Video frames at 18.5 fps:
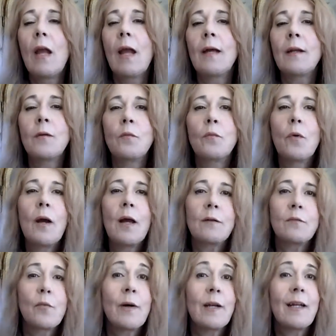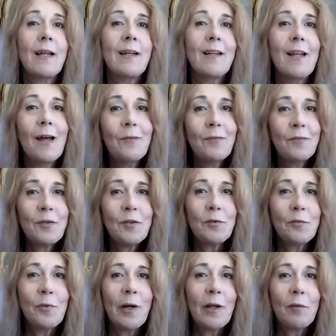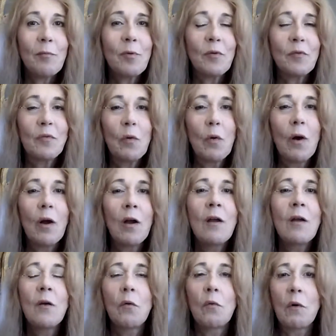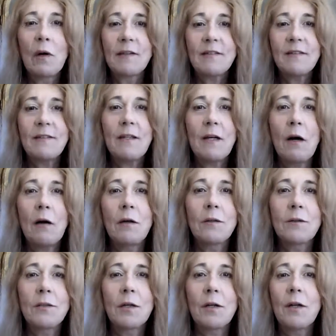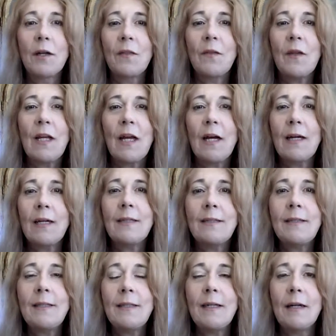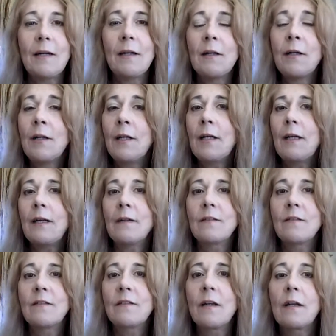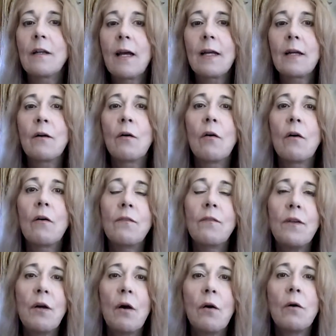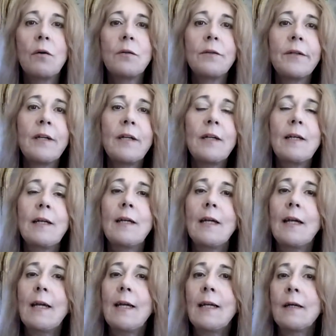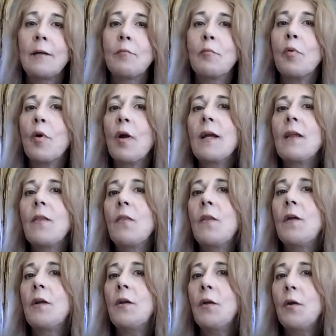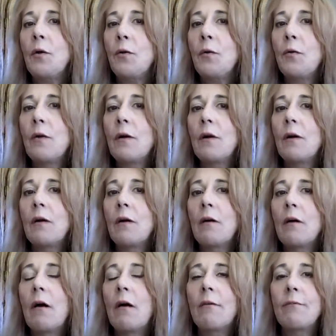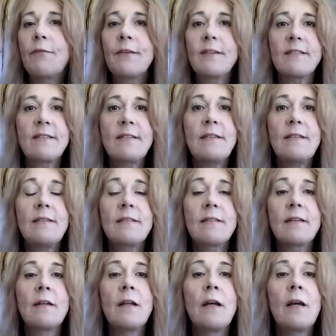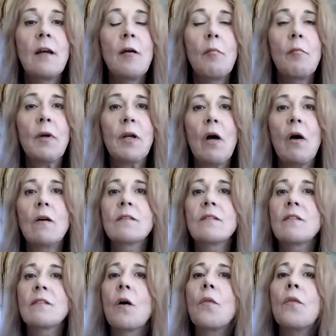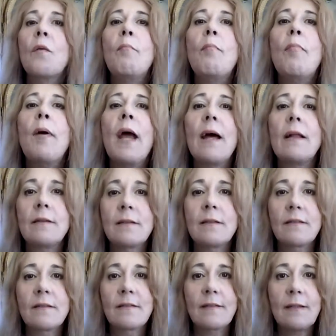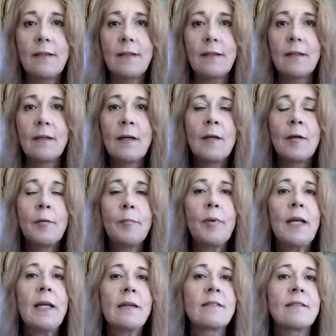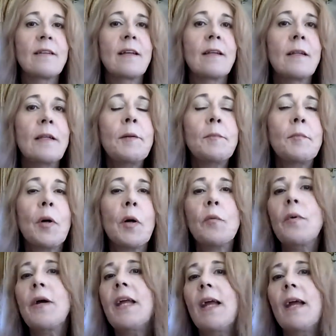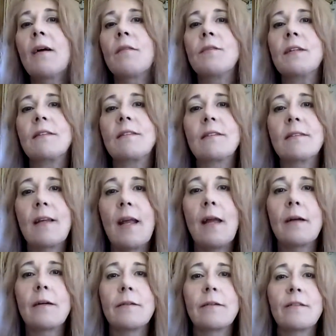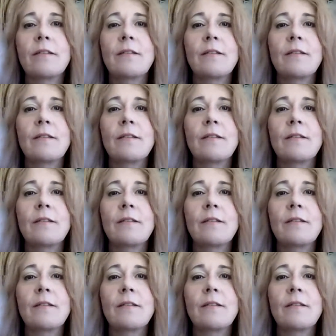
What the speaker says: And what I left you with before was the altar, and the idea is to let go of the old and bring in the new of the season, but also the balancing, because in Libra we have the scales,